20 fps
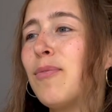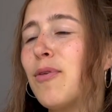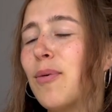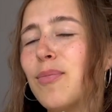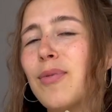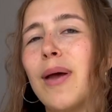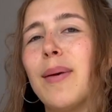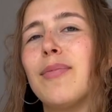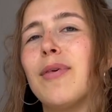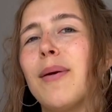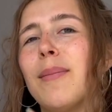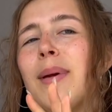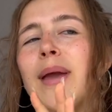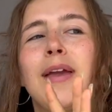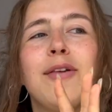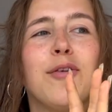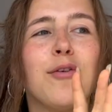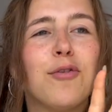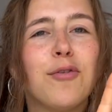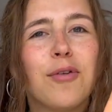Sometimes I
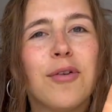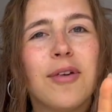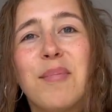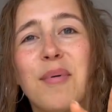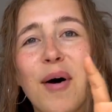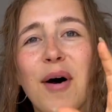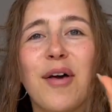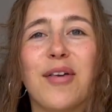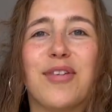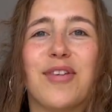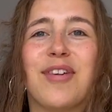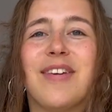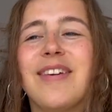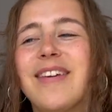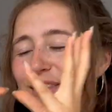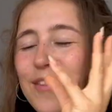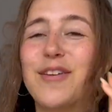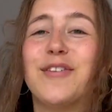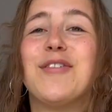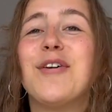may just pause
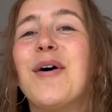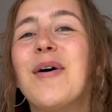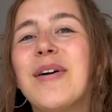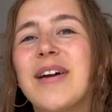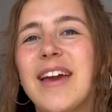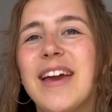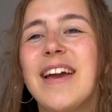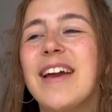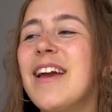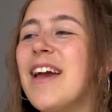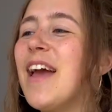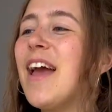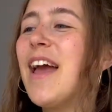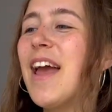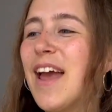the talking